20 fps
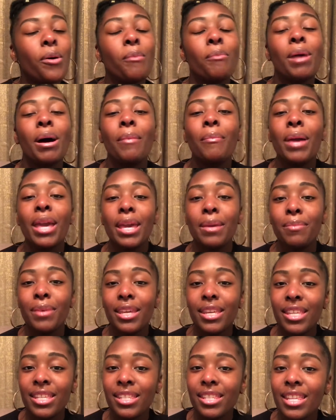my
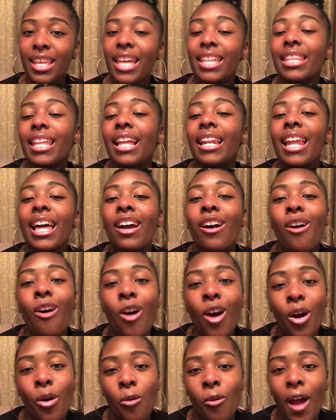babies, they like
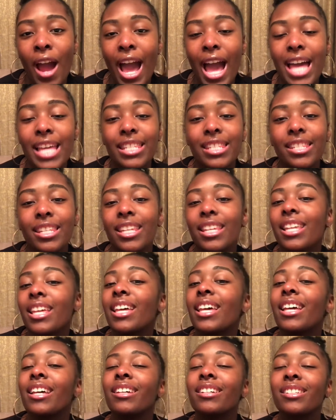car rides.
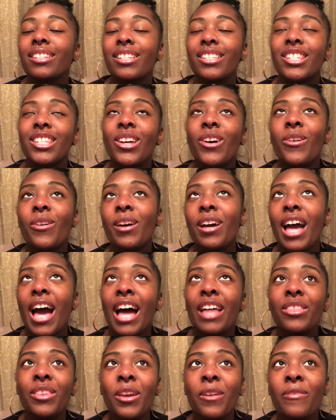So
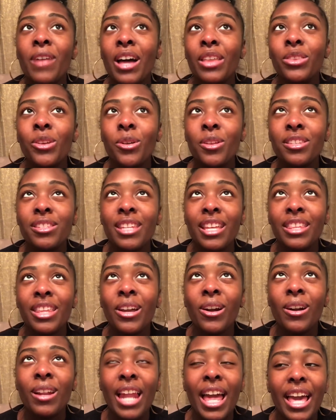if I notice that
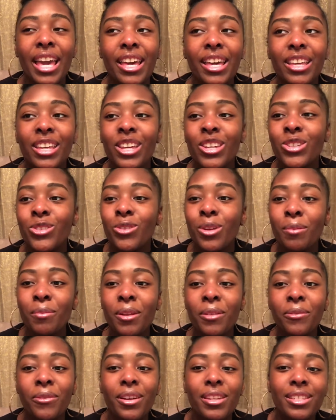they're like extremely
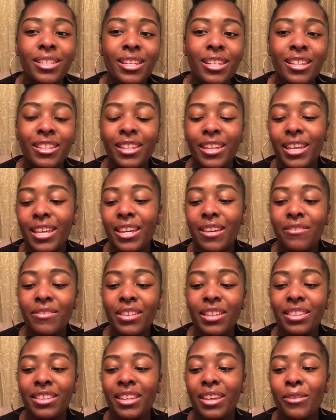fussy in the
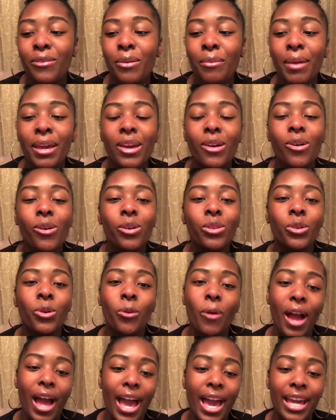evening, we may go on a
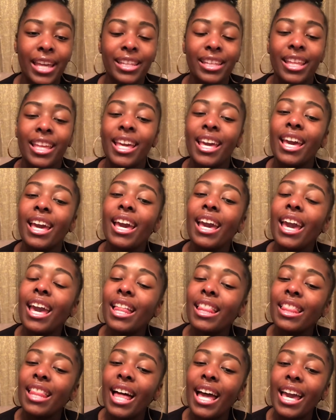ride.
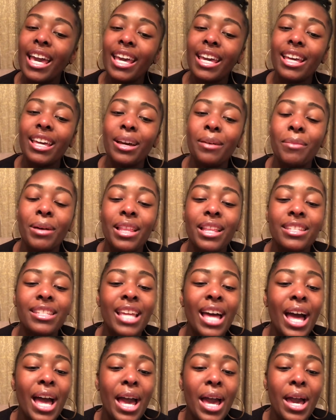And like by the
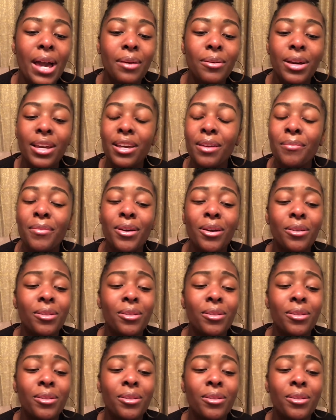time it can be